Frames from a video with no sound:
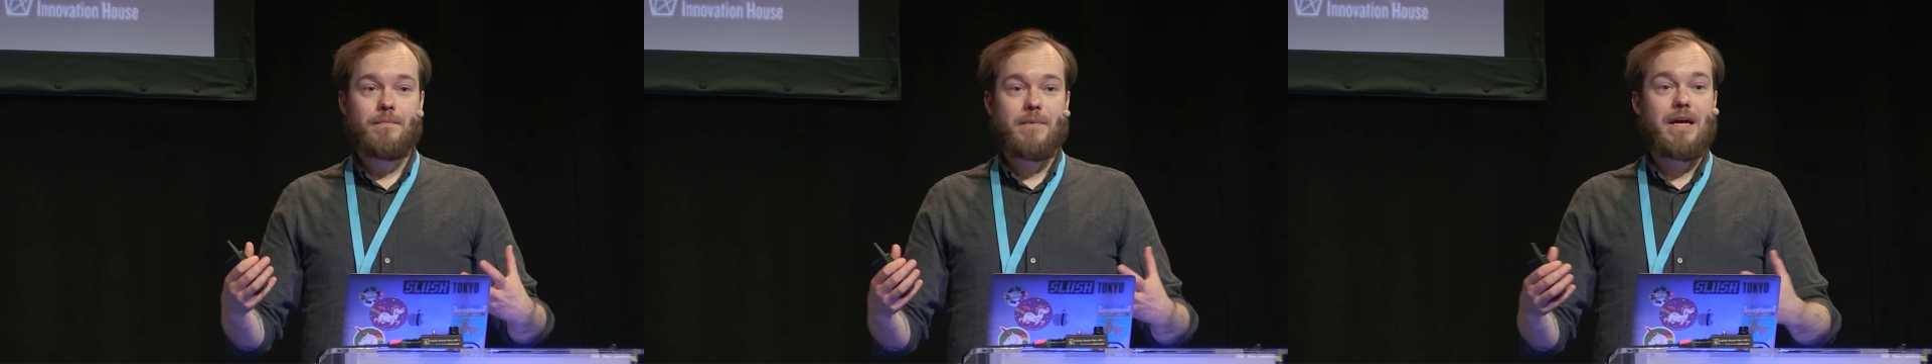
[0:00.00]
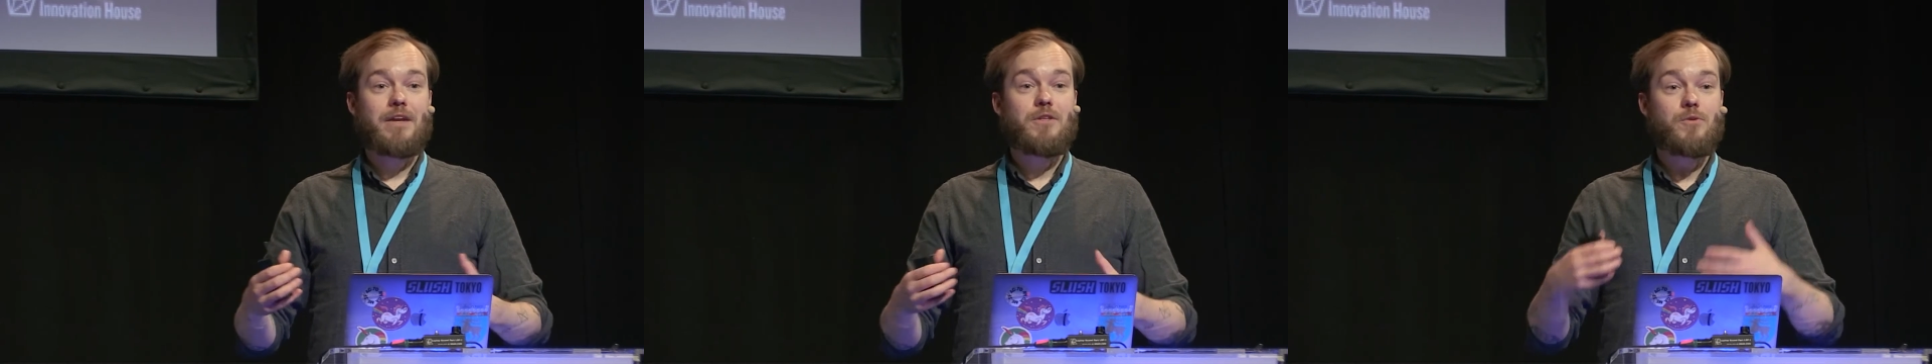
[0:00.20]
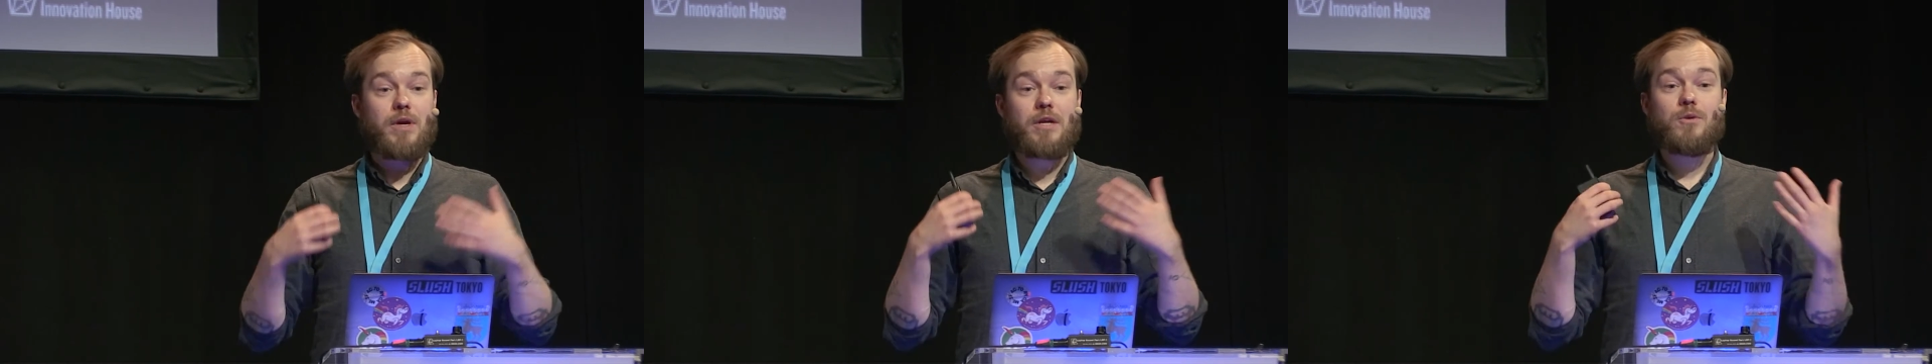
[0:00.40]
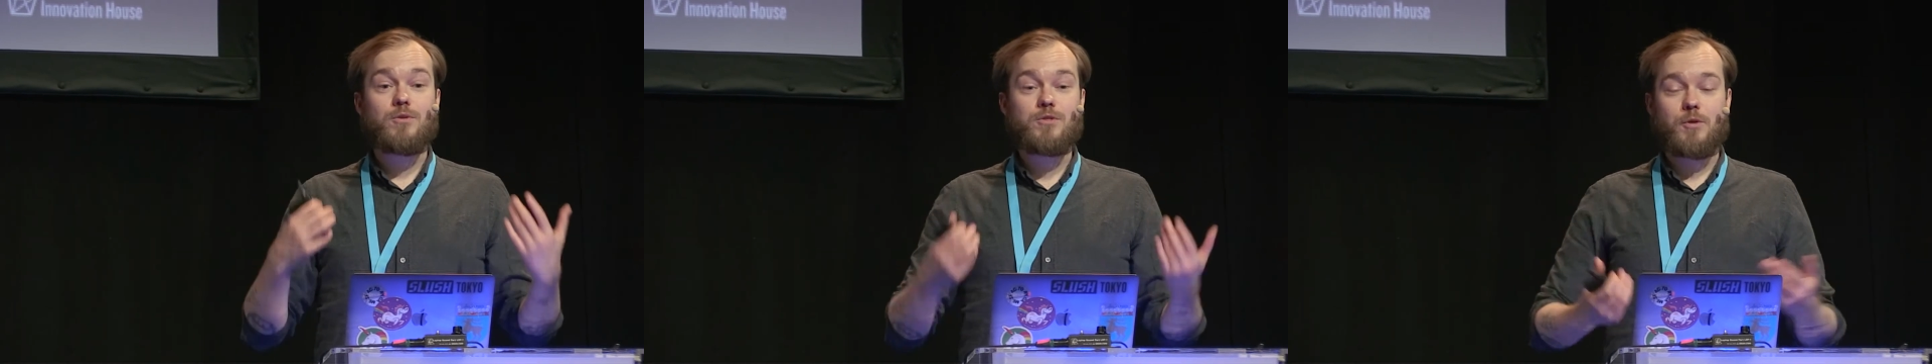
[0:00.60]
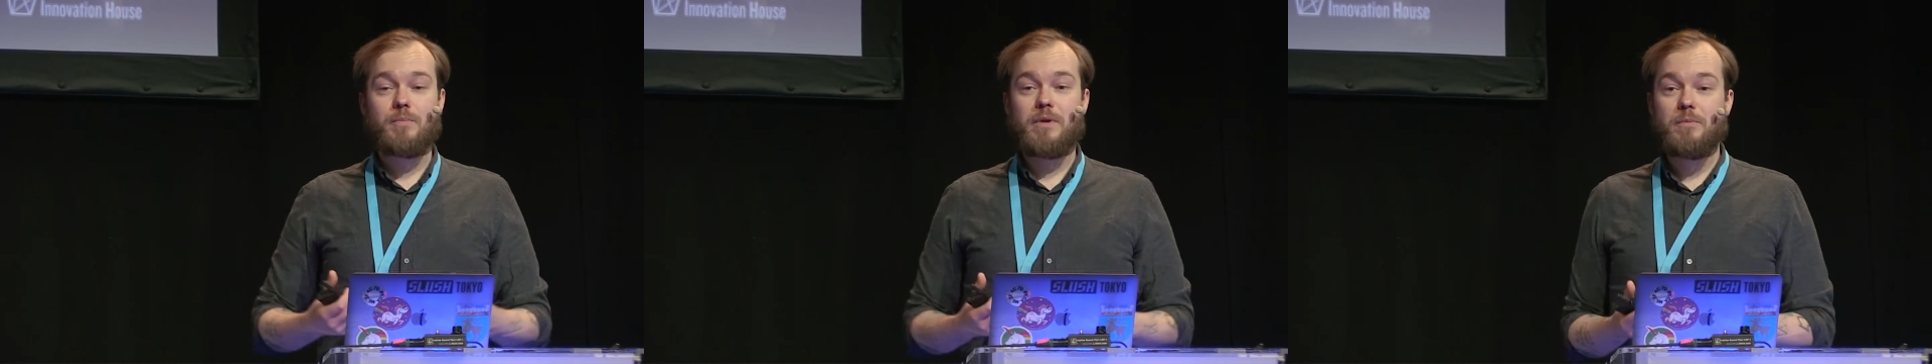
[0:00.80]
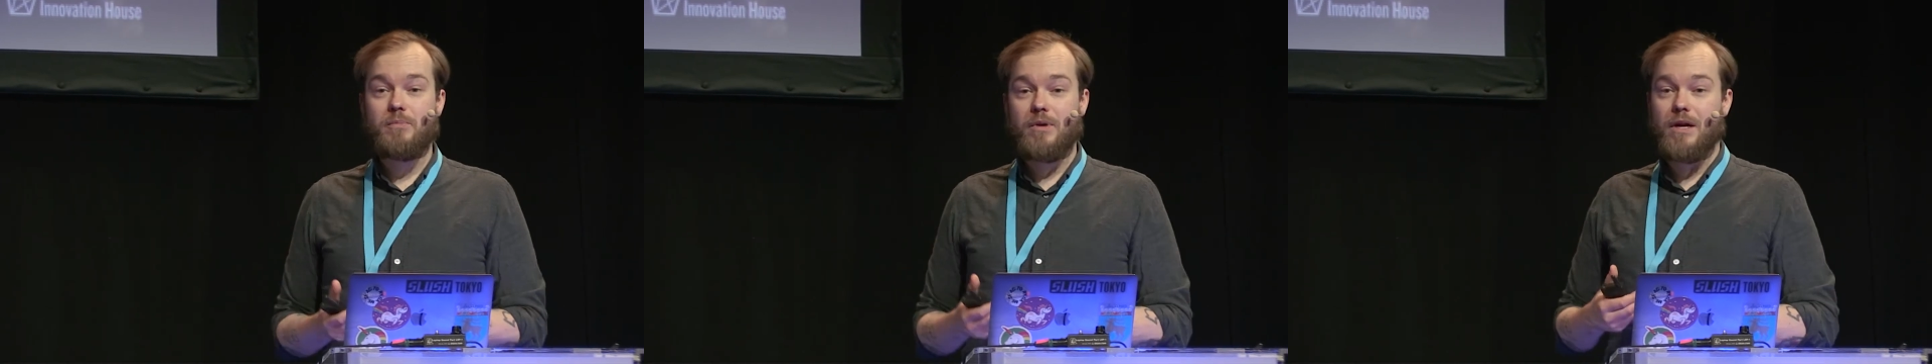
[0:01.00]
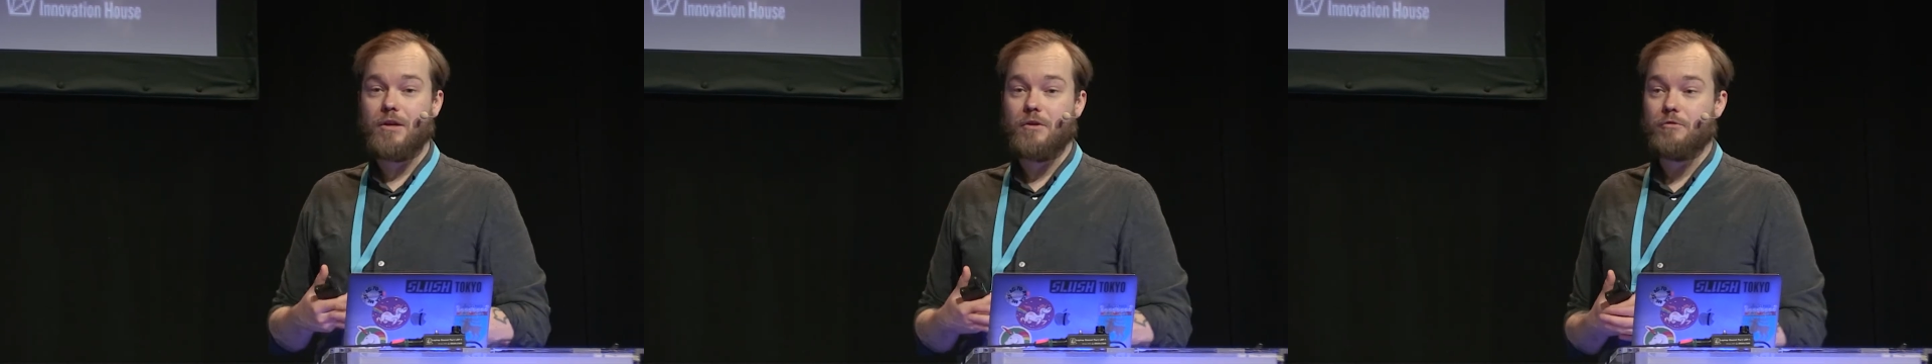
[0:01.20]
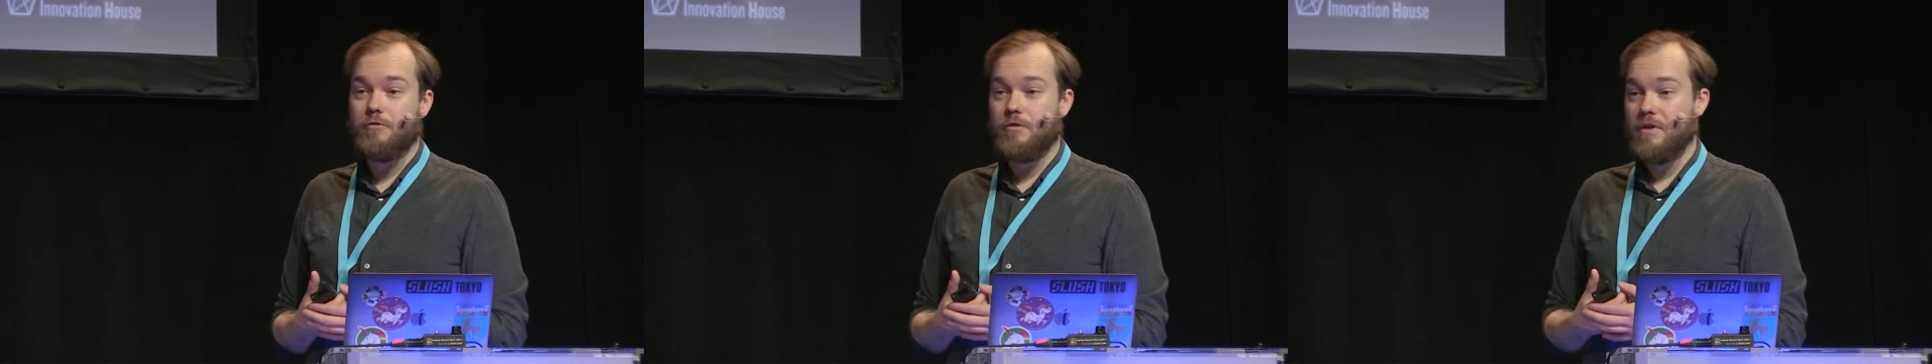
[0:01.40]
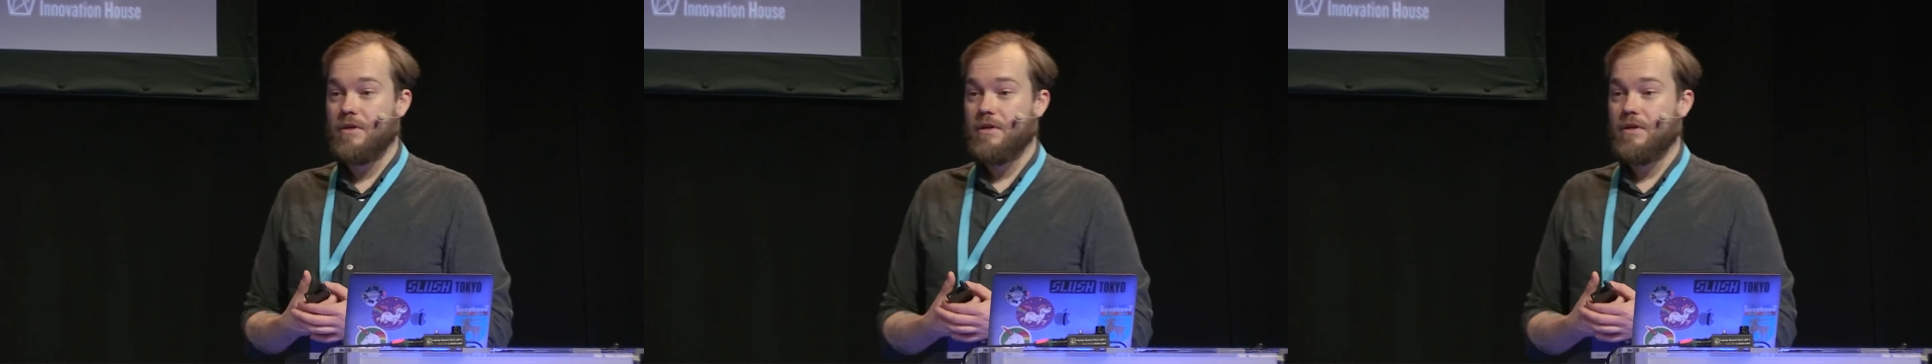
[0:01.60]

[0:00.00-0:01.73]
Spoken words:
and you can also be part of,